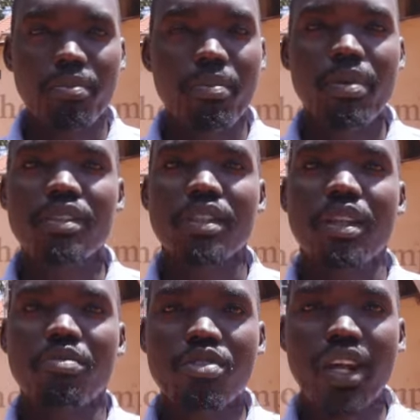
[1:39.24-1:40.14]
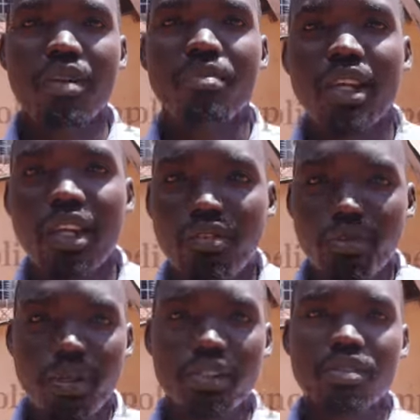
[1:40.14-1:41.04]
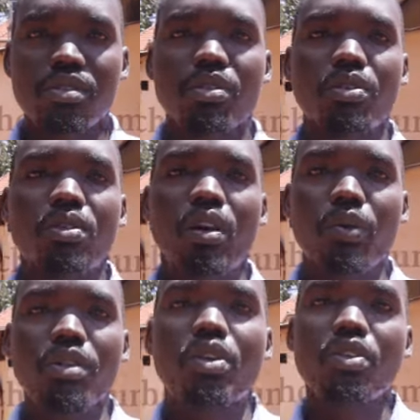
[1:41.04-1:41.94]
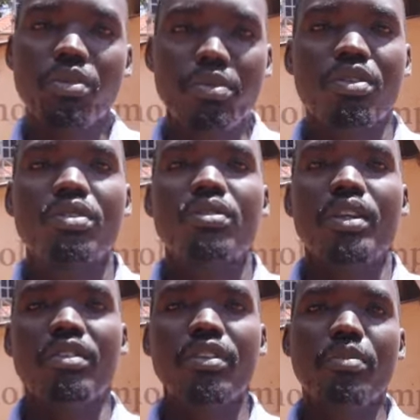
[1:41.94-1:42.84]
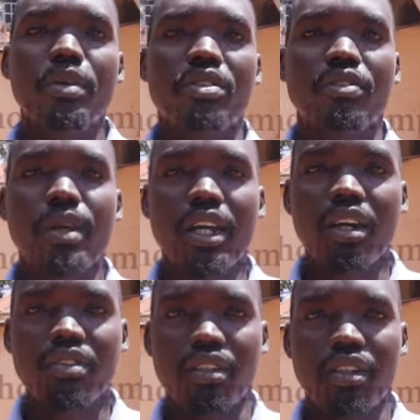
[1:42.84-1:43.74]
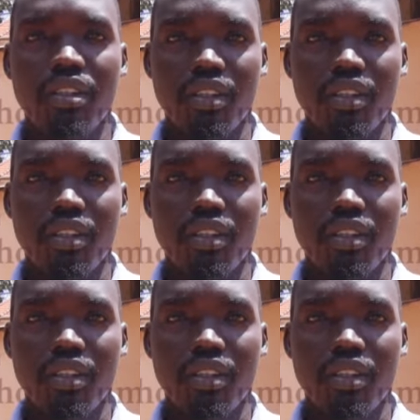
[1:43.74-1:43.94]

doing my best, and I'm trying my level best to always contribute to the development of my country.